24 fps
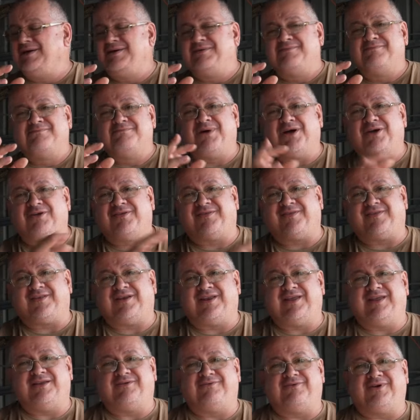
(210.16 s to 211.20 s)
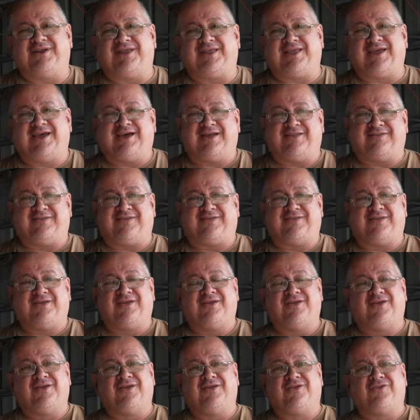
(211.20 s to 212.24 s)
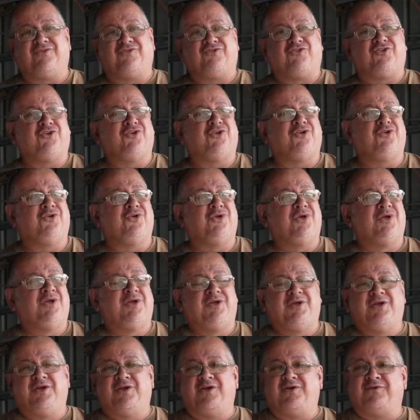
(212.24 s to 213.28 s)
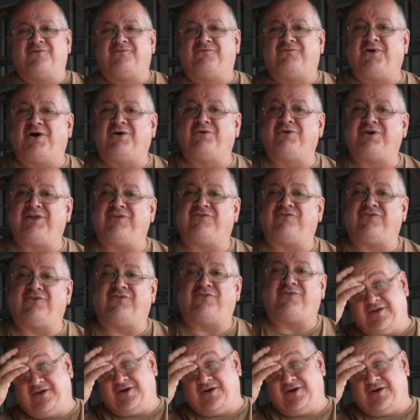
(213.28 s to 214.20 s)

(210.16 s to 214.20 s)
Mostly in regards to voltages.